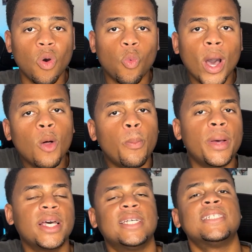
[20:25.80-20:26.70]
Welp,
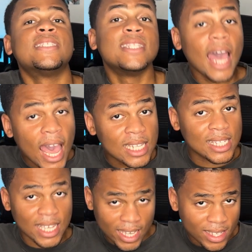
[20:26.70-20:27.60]

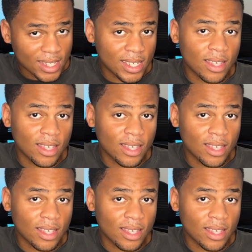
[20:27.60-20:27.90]
that's it.